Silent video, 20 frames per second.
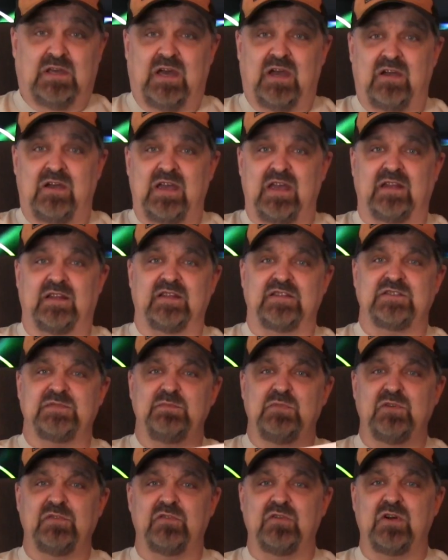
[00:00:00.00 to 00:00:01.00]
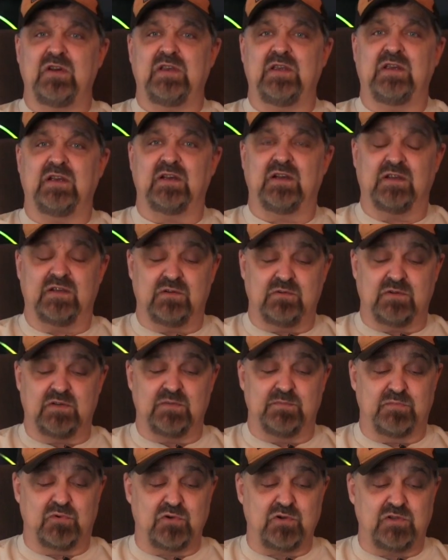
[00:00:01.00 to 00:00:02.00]
All right, let's move on here. I don't
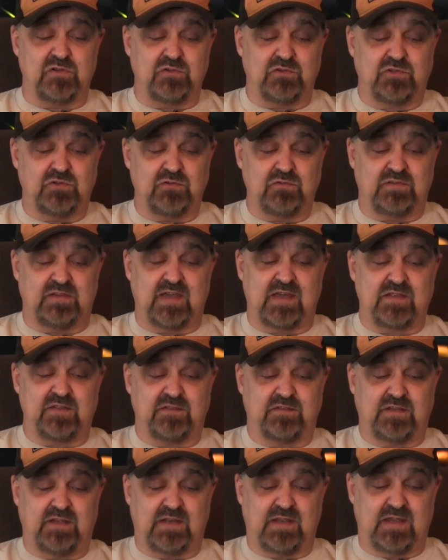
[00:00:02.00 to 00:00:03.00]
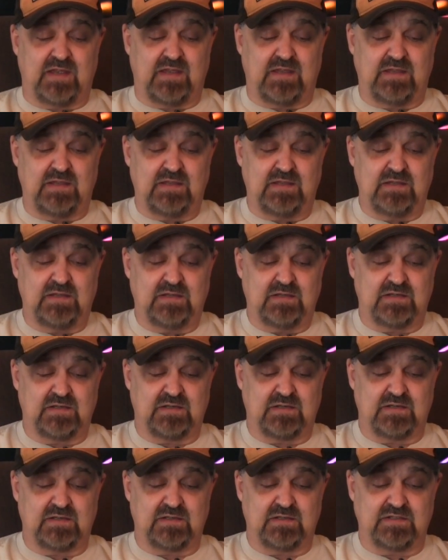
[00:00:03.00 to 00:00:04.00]
want to bore you to death today.
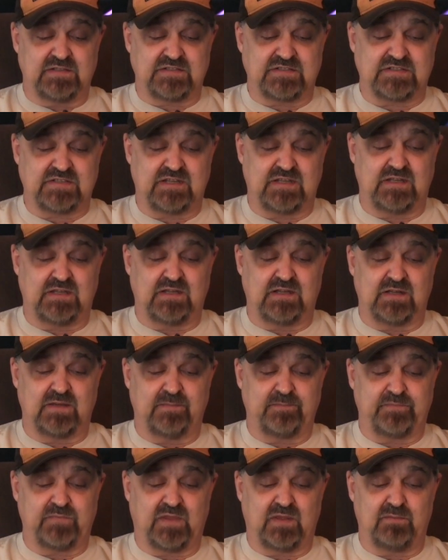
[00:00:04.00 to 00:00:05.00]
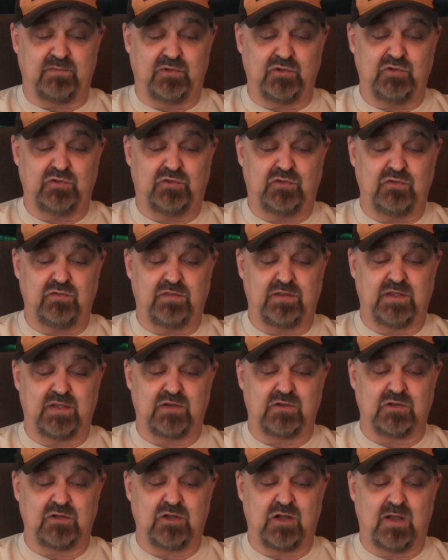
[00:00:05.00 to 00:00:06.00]
Let's see. Bluetooth
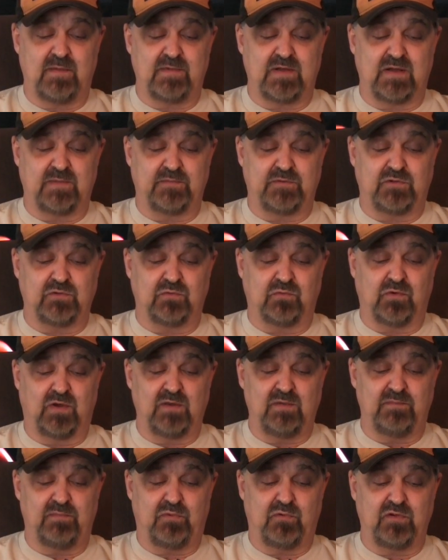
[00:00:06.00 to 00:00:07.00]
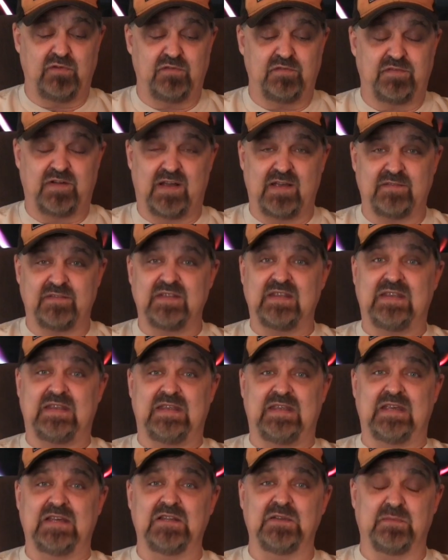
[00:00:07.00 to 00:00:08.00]
intercom up to 1.5
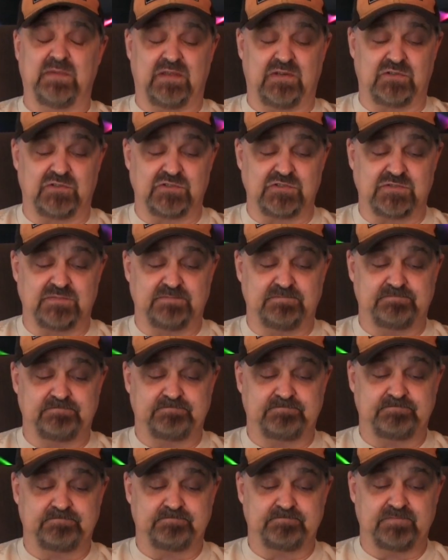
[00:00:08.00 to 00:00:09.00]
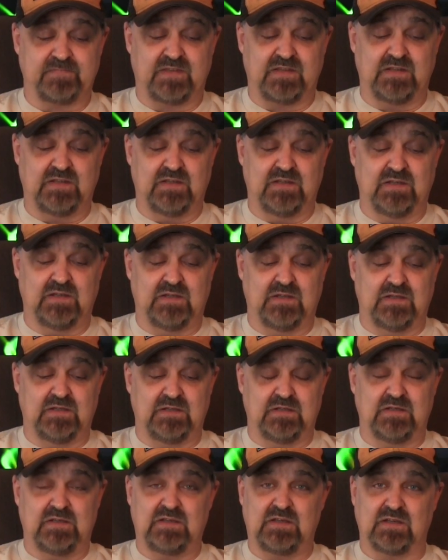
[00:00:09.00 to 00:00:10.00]
kilometers.
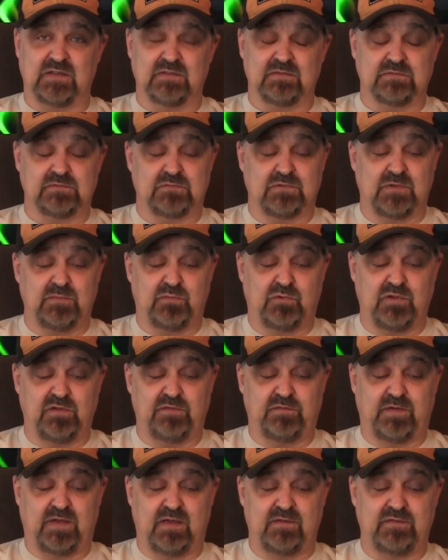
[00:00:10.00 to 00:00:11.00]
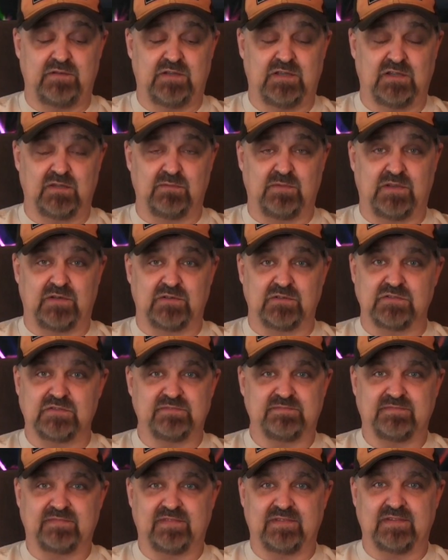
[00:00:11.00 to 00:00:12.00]
1.5
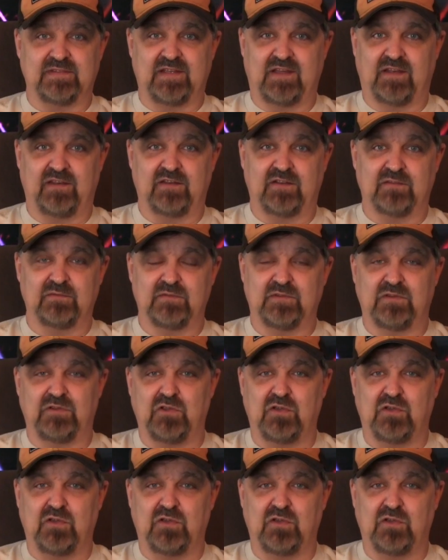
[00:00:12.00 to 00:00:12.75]
kilometers. I don't know.